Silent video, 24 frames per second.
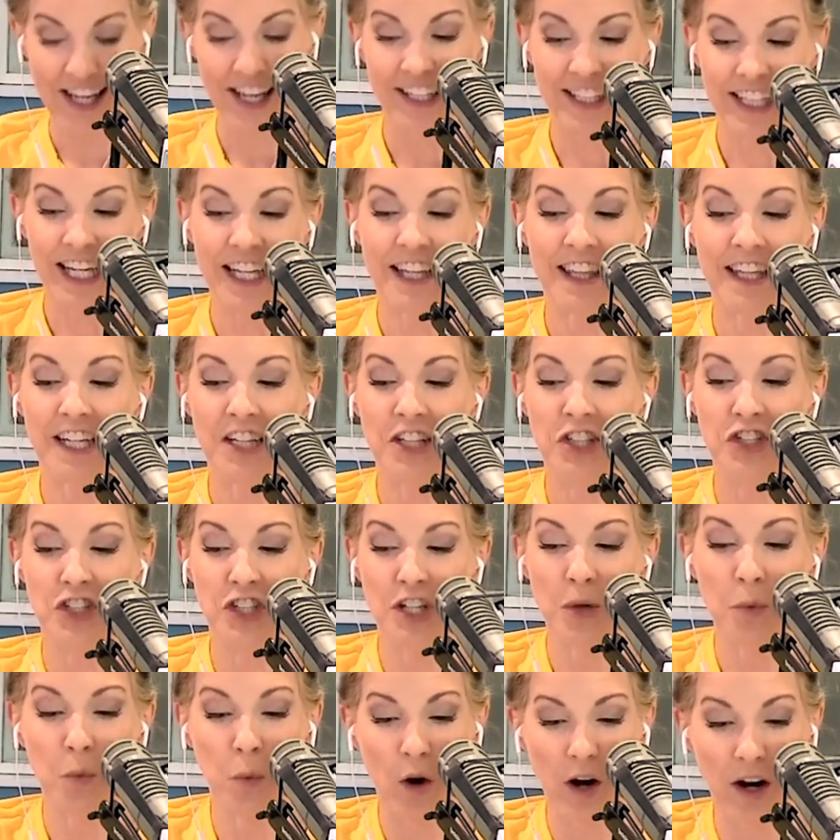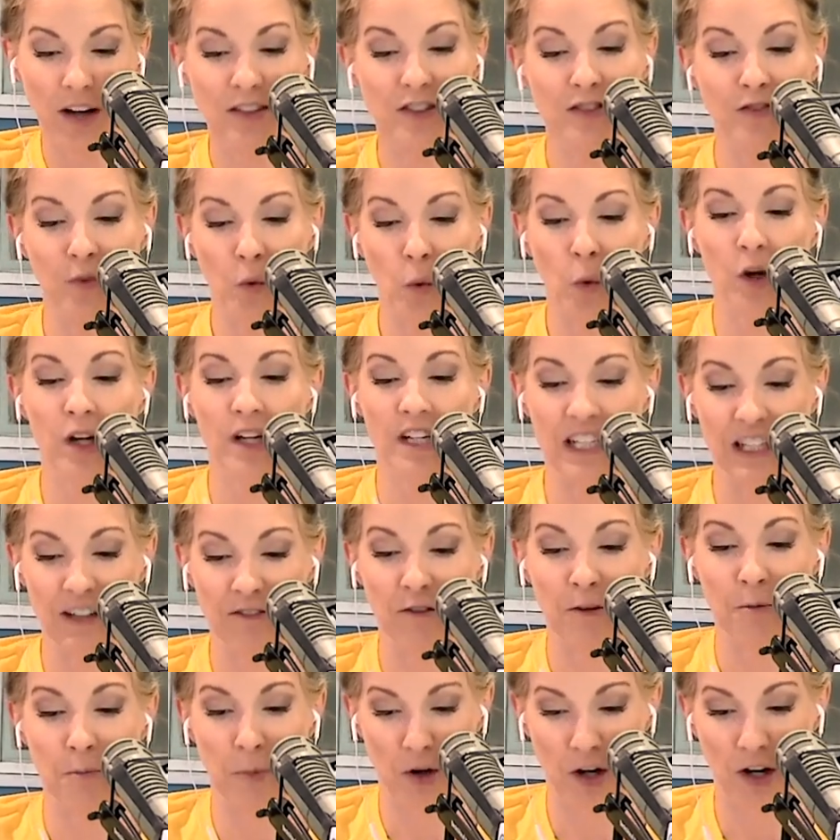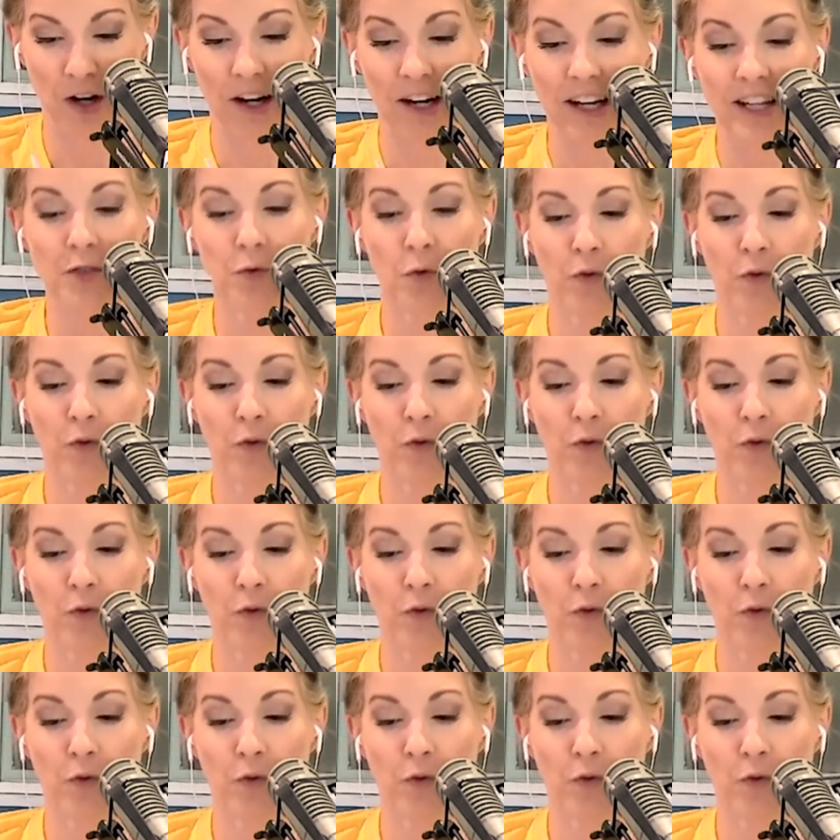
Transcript: They think she wants 4 different parties